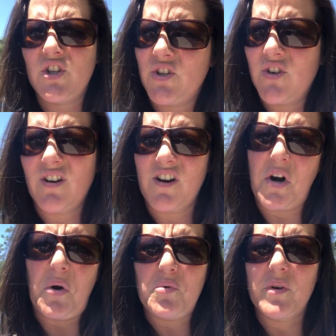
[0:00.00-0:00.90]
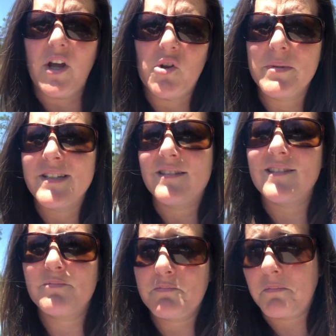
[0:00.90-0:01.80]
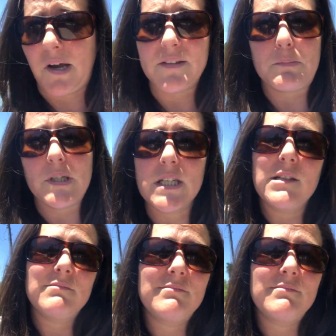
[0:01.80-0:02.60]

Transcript: cure our own ailments, possibly.